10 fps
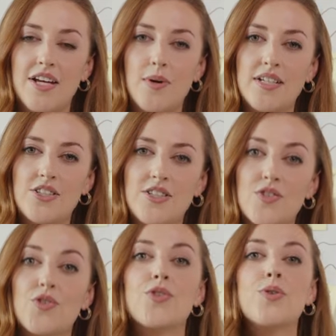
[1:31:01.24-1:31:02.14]
questions
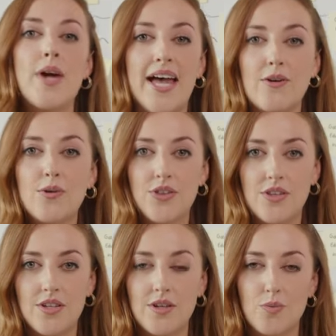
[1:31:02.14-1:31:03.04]
throughout
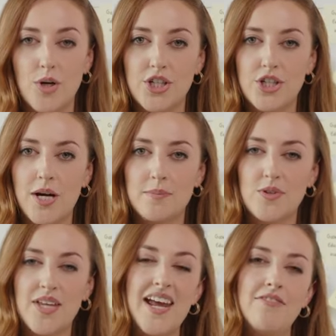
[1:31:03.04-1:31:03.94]
the workshop
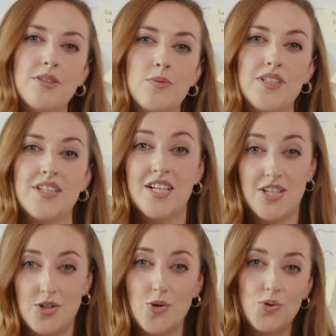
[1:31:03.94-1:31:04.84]
so that everyone
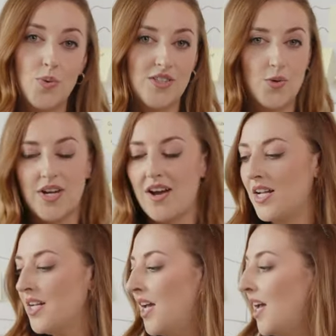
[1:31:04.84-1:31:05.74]
knows what's going
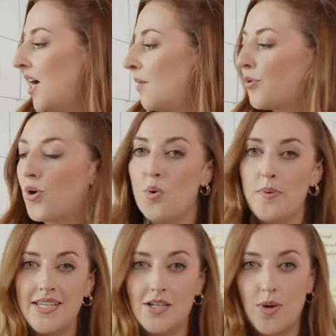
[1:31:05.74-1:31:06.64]
on.
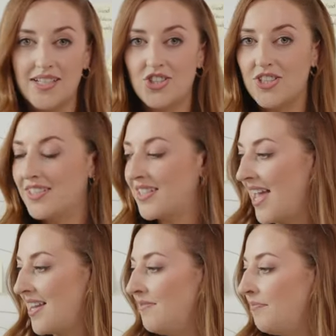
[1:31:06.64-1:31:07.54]
Probing questions
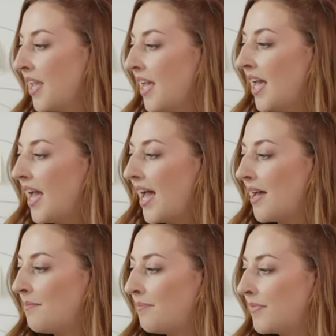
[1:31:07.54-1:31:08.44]
then.
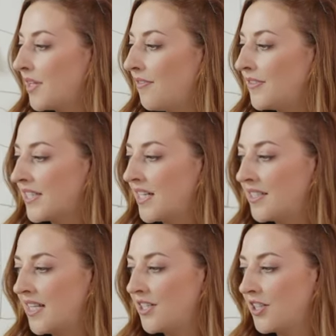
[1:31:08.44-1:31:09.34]
A
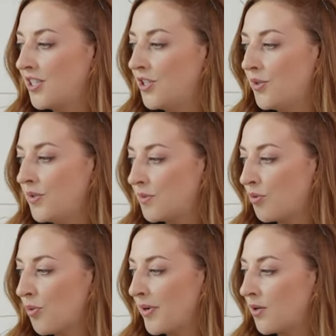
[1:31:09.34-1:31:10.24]
facilitator can use
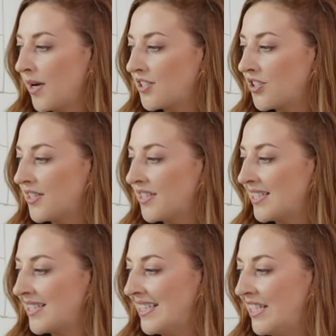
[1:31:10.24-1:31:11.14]
probing questions
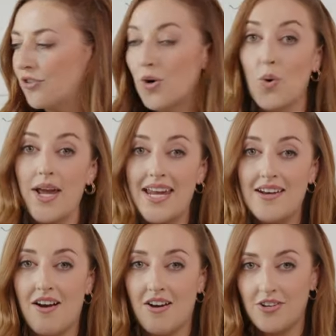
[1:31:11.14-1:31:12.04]
to zero in
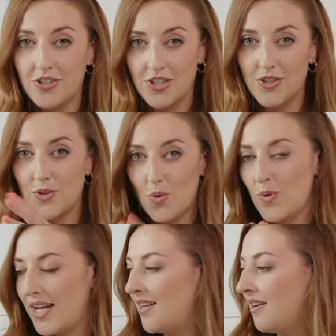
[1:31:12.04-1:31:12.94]
on or to
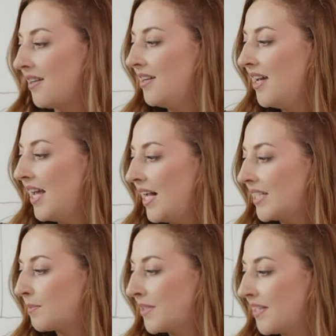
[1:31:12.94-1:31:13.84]
zone in on a
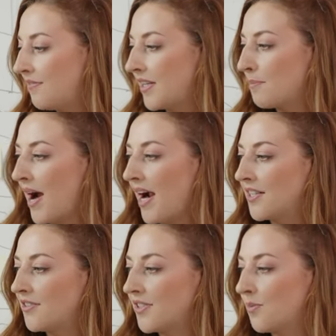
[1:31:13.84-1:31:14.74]
specific
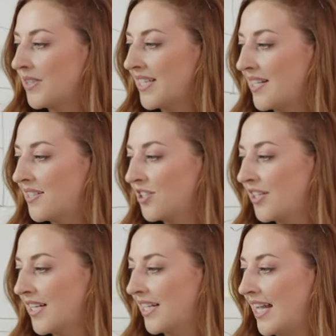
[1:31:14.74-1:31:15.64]
part of someone's answer
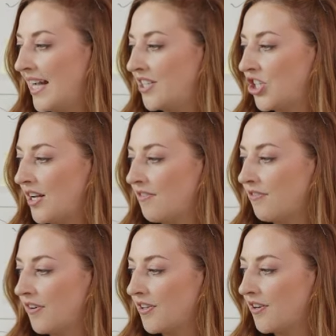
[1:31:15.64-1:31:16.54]
and engage in
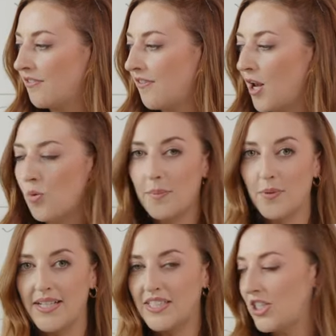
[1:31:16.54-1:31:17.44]
further follow-up
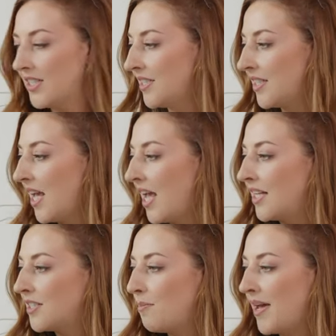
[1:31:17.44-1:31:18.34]
questions
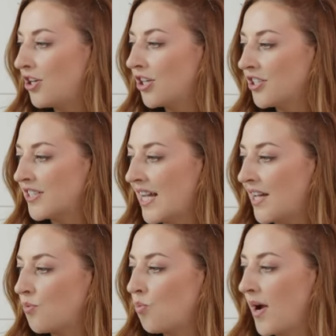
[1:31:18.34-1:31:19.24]
to better
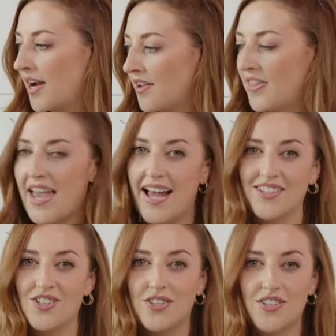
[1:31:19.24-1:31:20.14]
understand where the
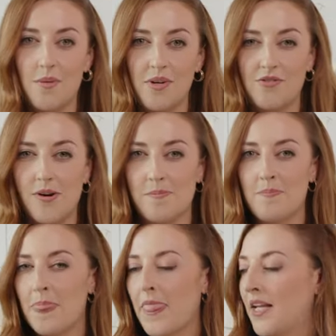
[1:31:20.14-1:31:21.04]
answer is coming from.
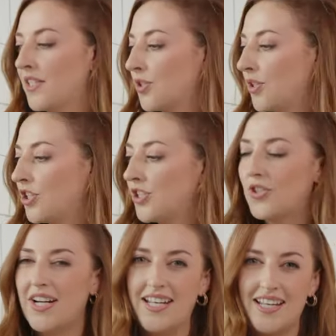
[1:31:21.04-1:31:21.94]
So you're just
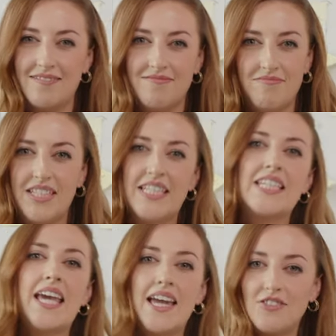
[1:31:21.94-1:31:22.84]
trying
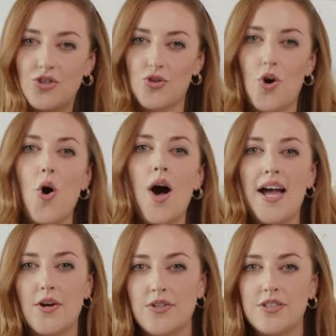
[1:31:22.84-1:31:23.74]
to draw
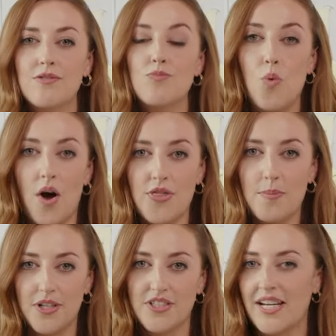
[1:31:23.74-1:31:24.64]
out what the
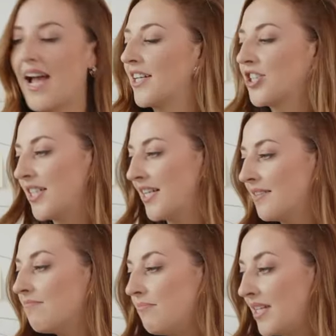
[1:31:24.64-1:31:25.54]
person
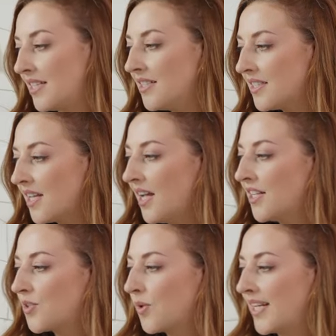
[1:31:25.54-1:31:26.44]
actually means.
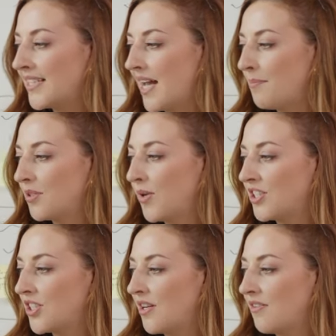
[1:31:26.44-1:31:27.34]
So an example
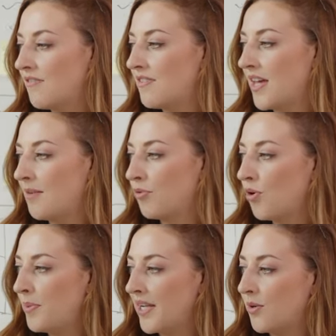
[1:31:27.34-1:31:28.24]
question of a
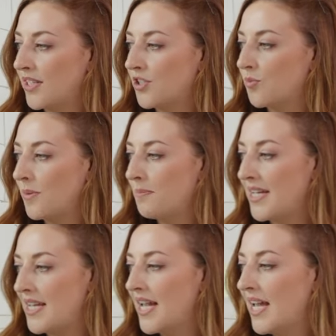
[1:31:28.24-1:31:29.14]
probing question would
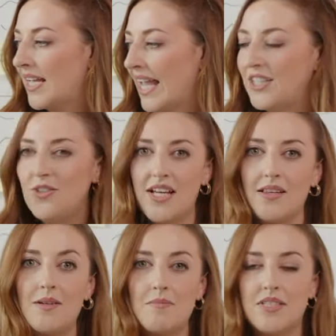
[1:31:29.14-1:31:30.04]
be, can you
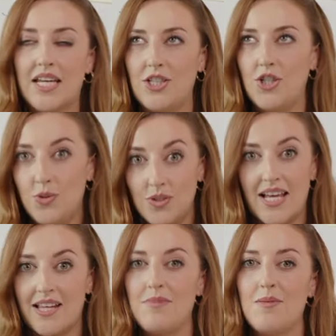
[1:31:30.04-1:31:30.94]

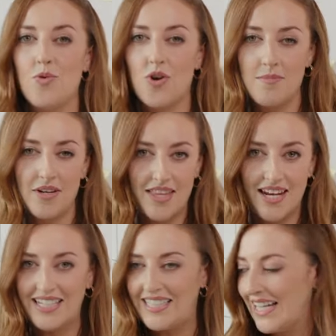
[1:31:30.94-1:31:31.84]
tell me more about that
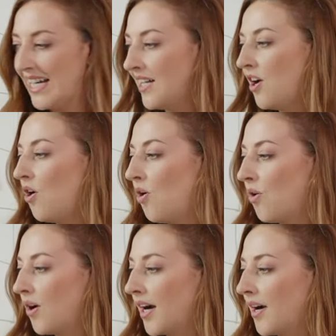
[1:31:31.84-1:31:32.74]
idea?
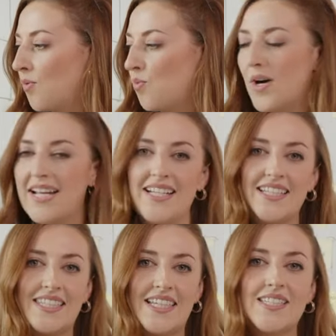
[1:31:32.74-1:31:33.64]
Or why
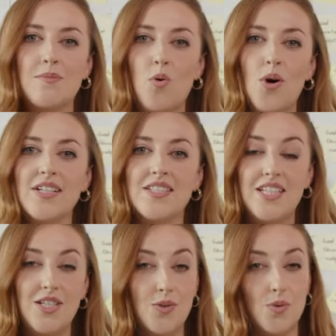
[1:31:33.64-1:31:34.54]
is this important
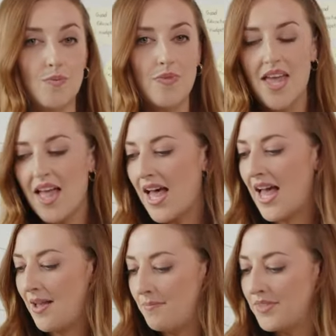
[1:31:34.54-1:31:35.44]
to you?
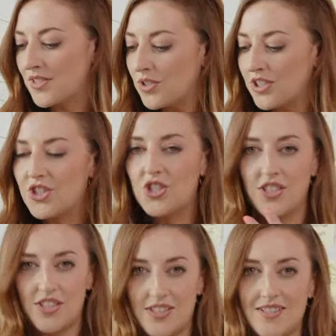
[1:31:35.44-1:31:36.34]
So you're
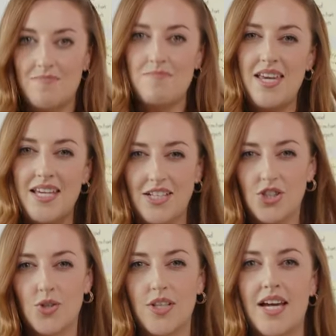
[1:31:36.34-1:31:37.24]
just making
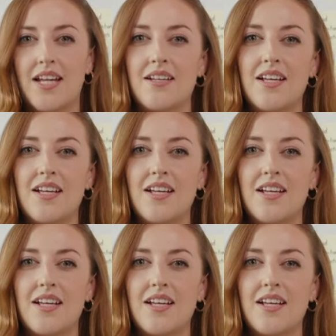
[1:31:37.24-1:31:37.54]
sure that